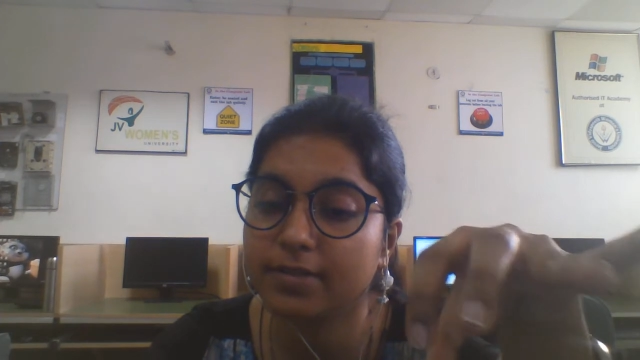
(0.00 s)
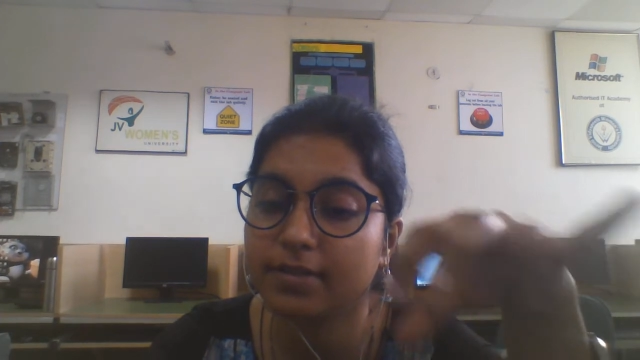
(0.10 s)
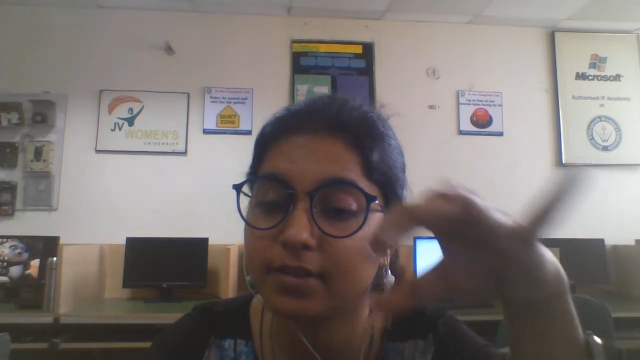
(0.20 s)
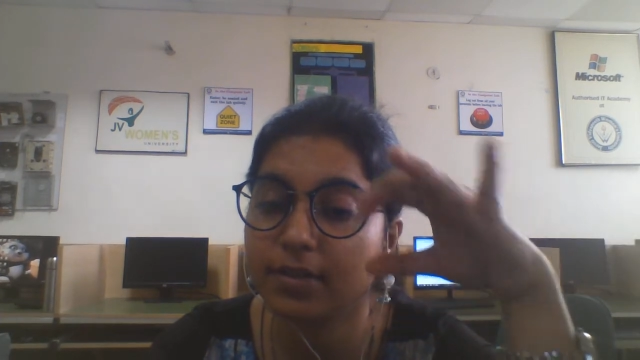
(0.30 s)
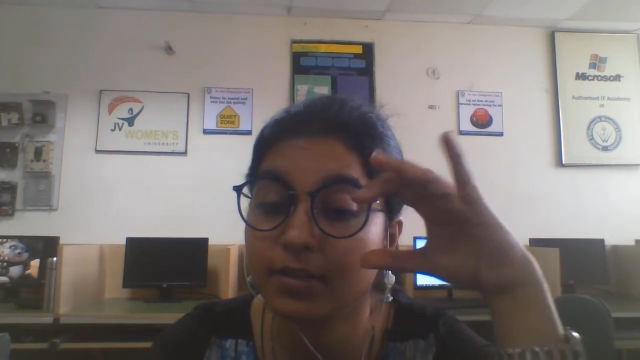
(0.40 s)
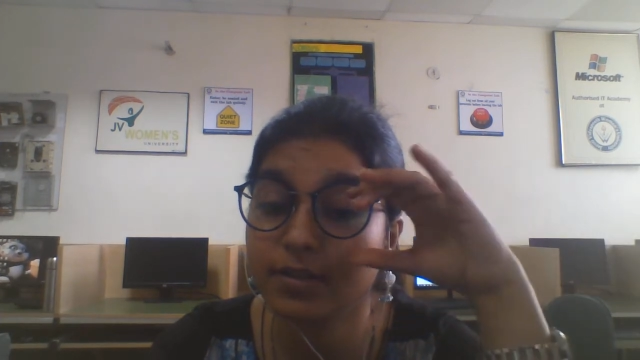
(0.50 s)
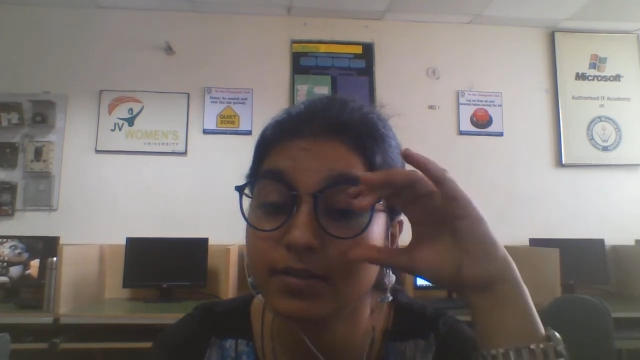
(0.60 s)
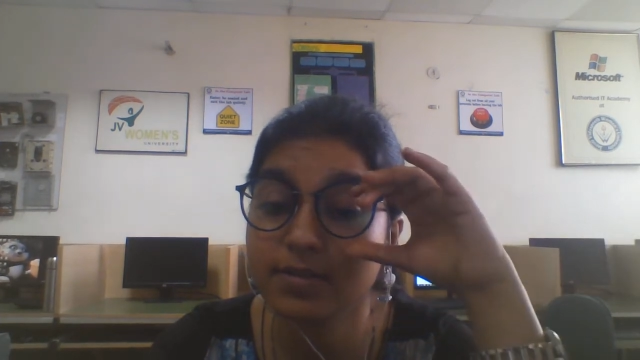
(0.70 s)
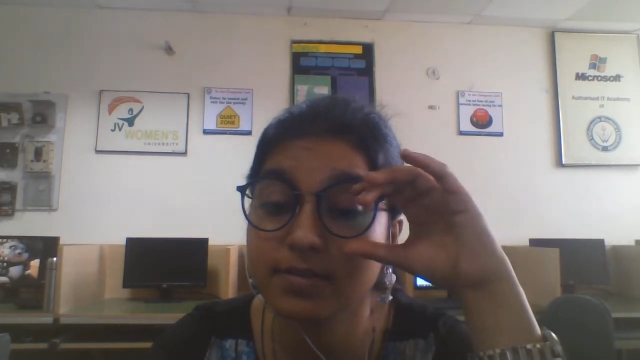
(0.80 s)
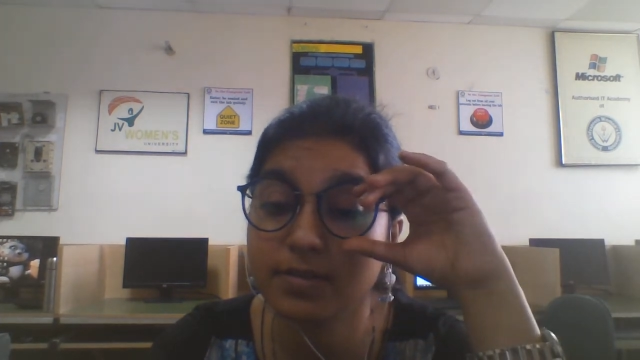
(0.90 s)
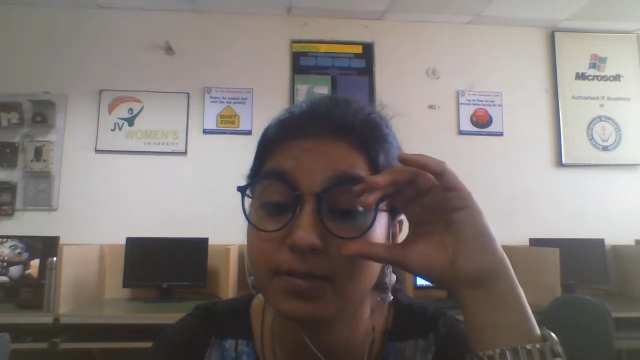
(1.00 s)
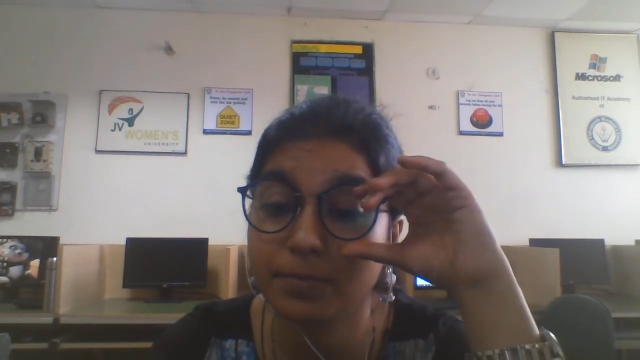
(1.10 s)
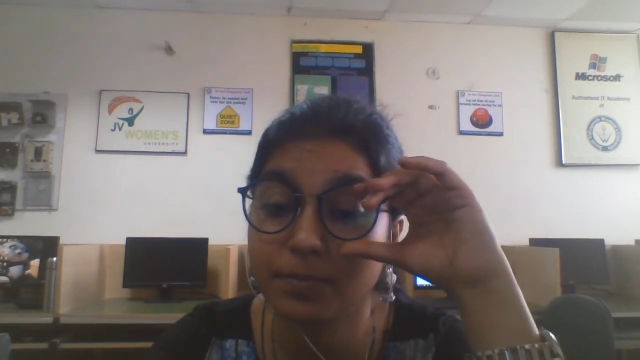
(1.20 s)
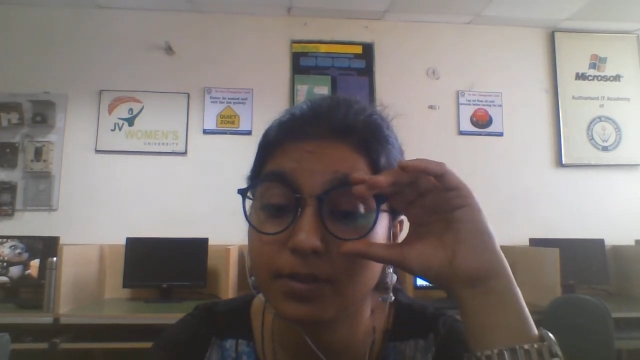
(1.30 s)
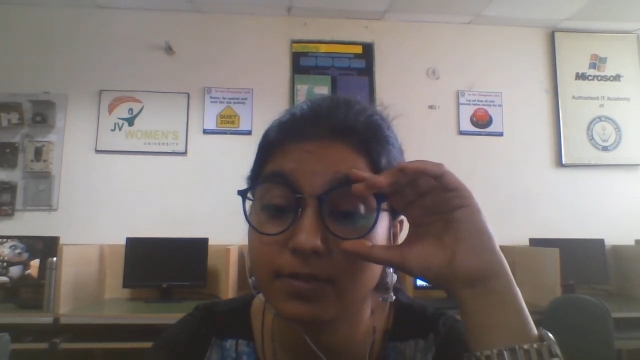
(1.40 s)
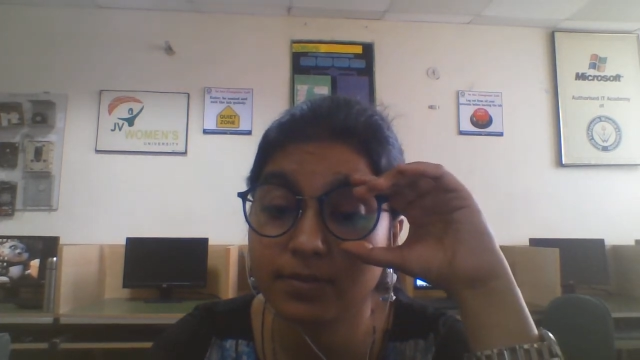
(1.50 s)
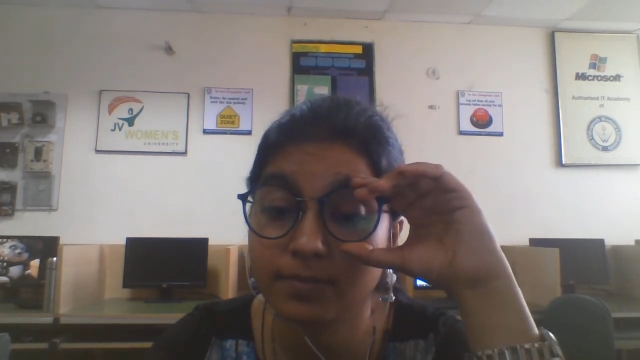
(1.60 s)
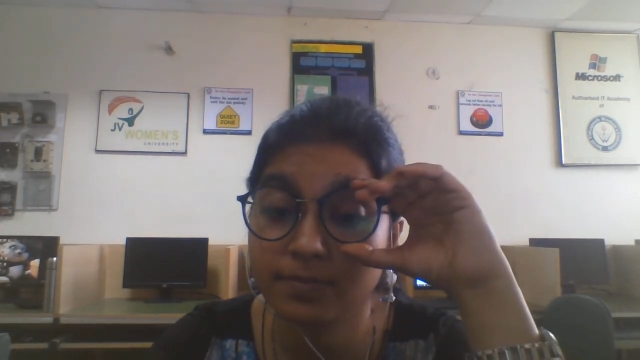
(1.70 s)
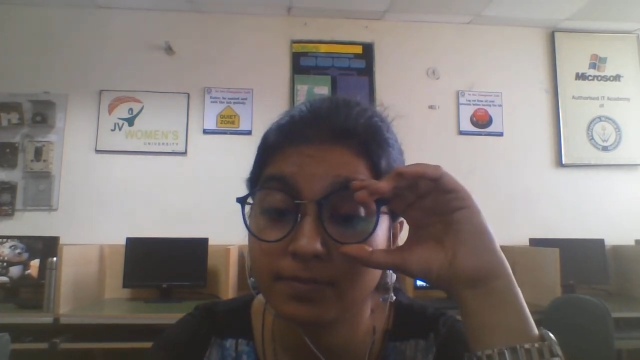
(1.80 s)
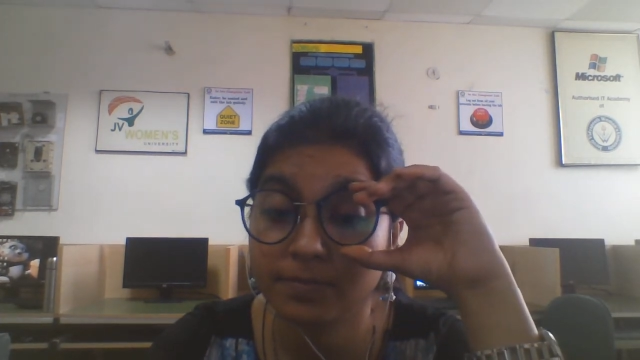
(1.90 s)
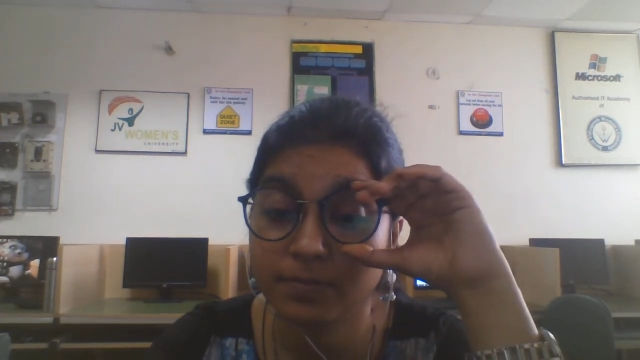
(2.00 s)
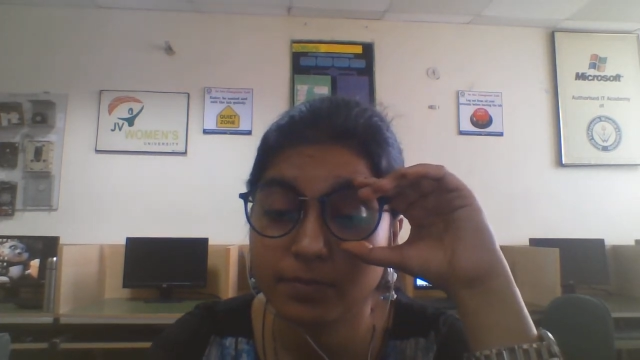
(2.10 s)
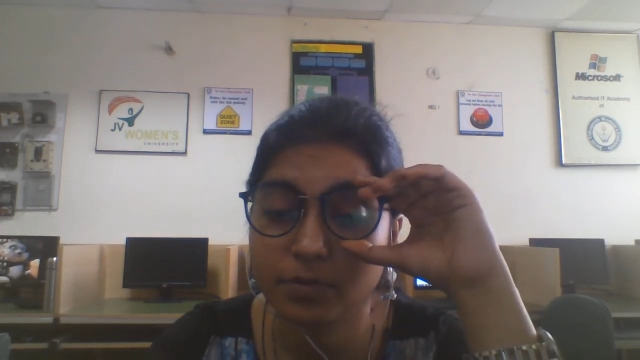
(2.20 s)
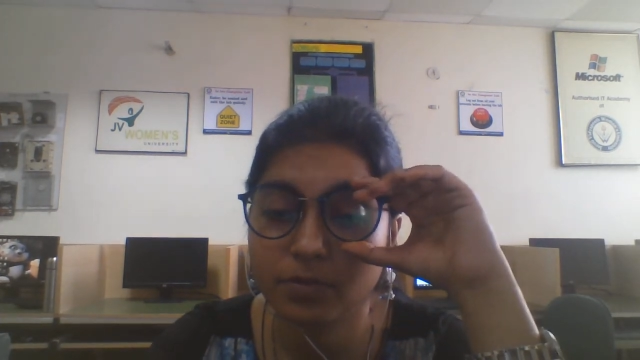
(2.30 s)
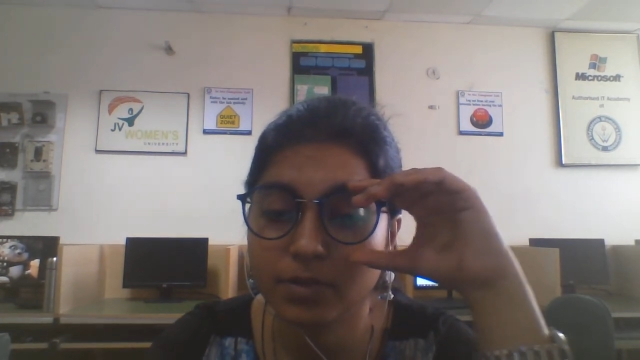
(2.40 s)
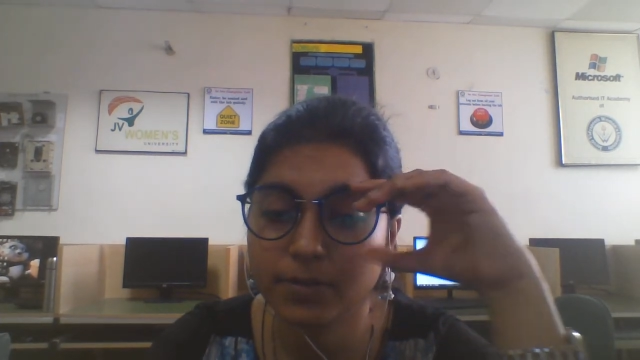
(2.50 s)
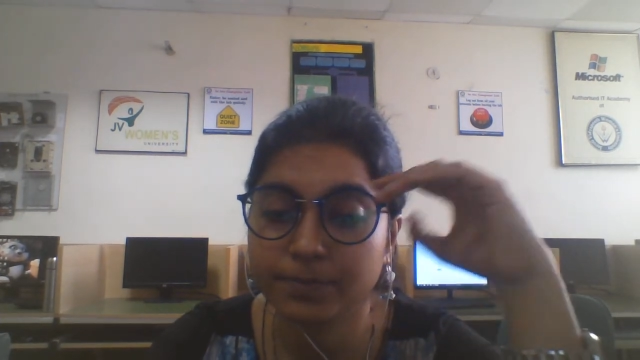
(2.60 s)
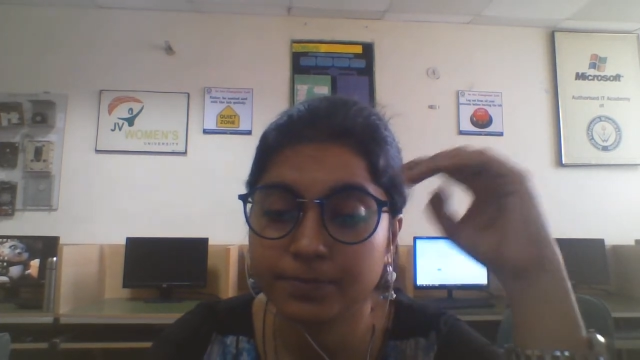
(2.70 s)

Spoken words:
sclera is limbus. Okay.